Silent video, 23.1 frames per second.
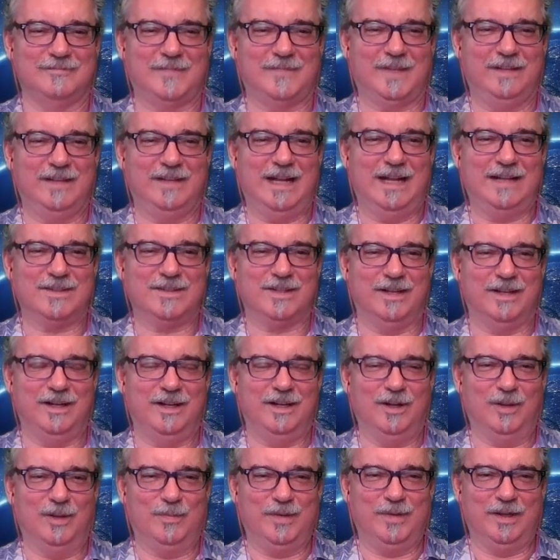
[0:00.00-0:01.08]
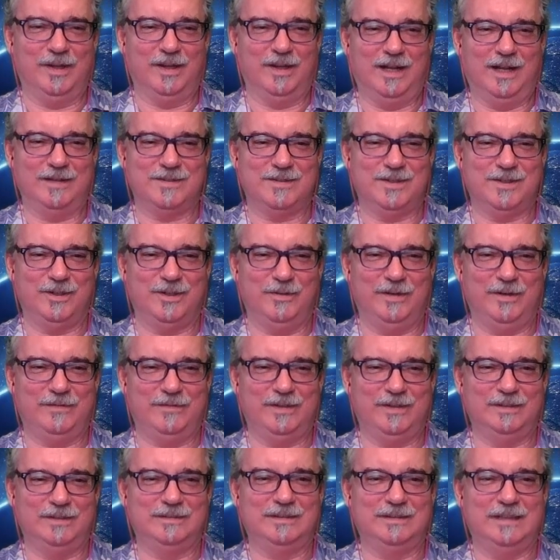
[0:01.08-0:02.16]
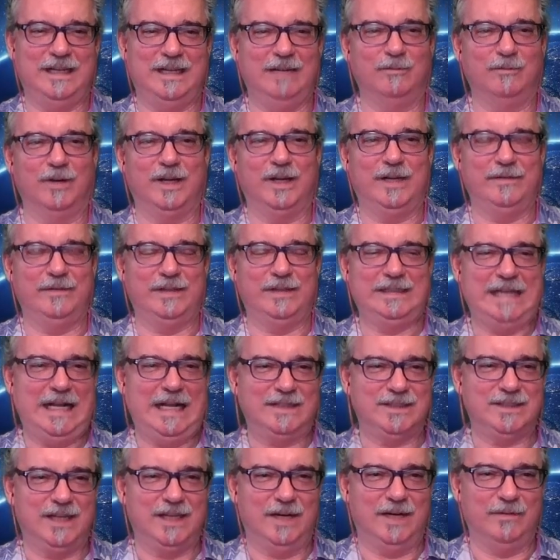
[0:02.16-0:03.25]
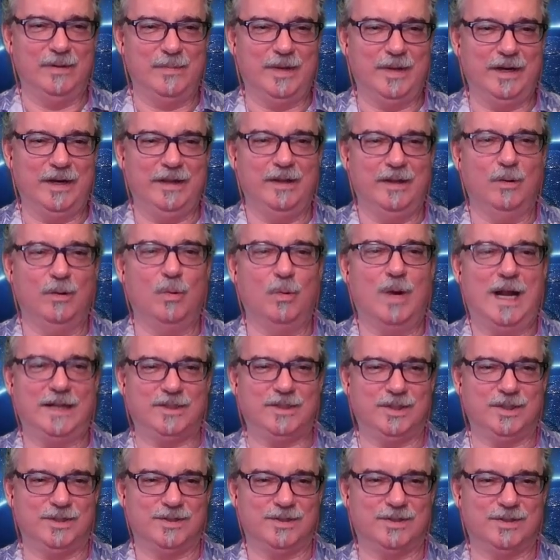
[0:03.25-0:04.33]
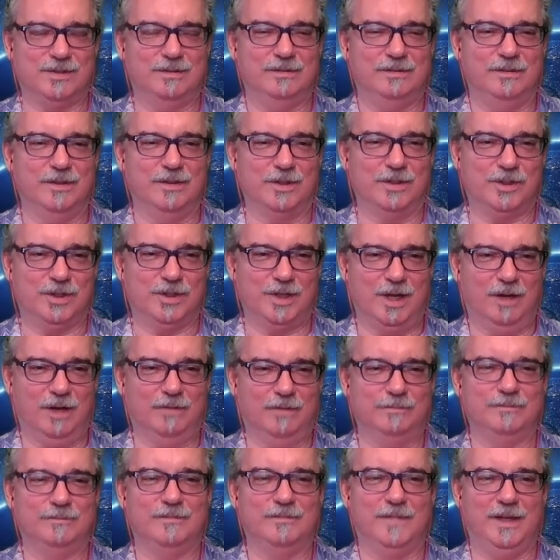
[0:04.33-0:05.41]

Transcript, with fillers: And that's going to help you a lot too, even. And we're giving that to everybody that watches the show.